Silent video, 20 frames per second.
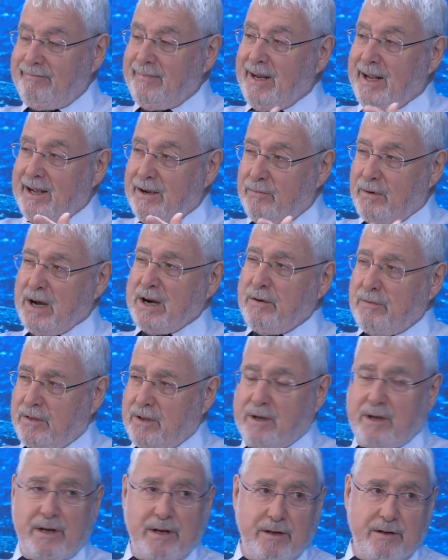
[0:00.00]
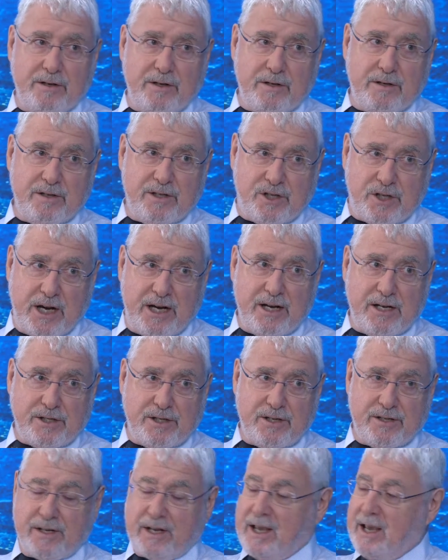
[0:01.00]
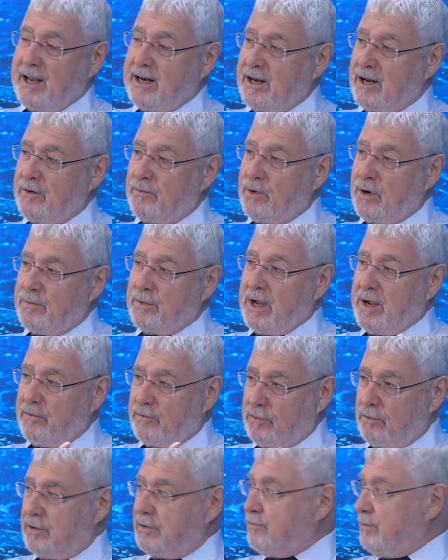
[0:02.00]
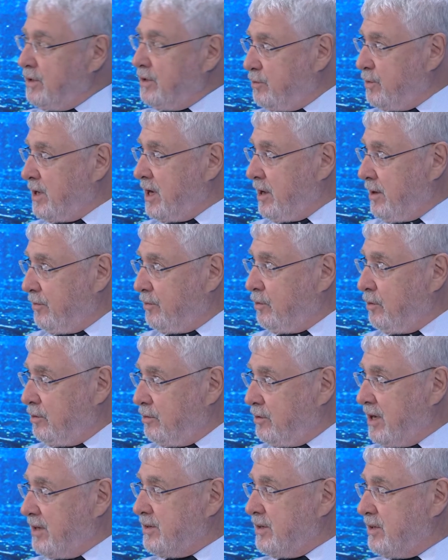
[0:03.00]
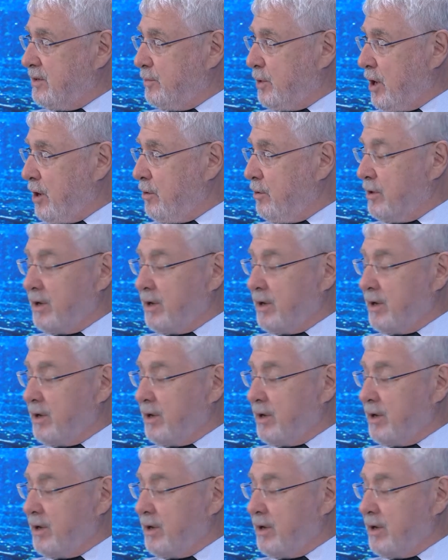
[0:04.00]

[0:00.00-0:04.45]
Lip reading: One of the challenges again, and which we have to address as a priority,